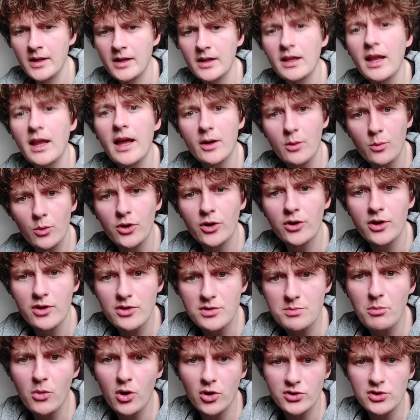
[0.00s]
like one of
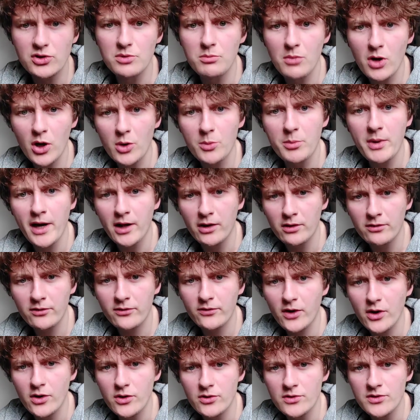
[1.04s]
those modern mobile
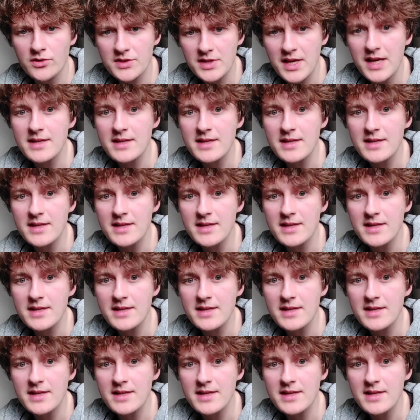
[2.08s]
phones.